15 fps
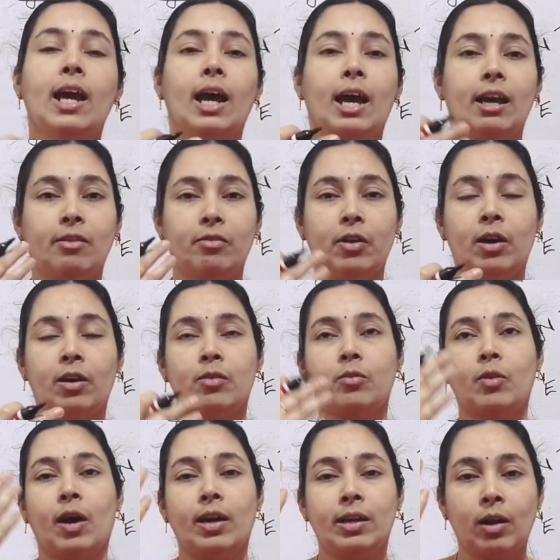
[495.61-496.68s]
and
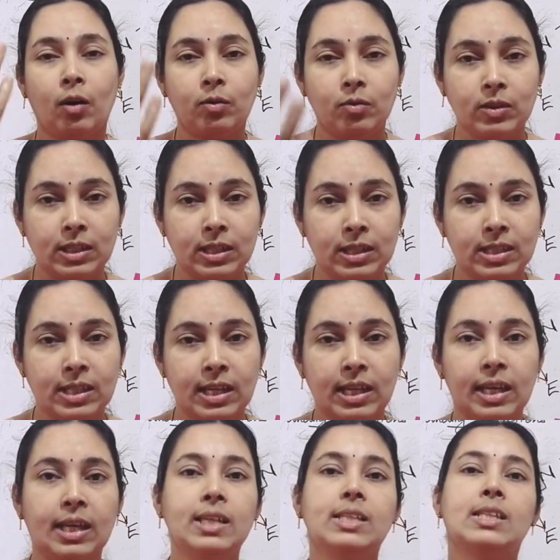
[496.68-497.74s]
find out which is the
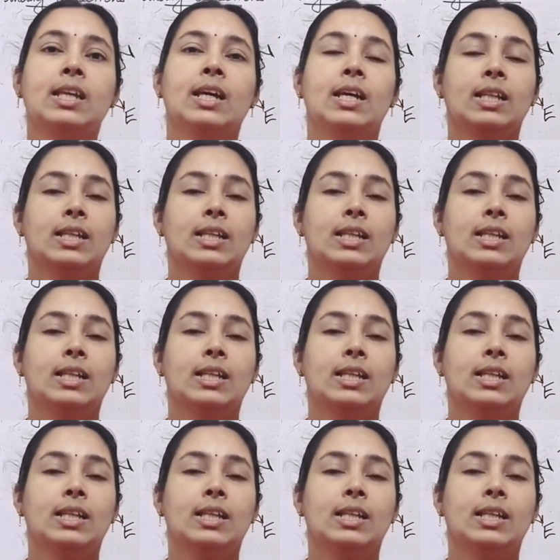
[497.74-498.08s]
east.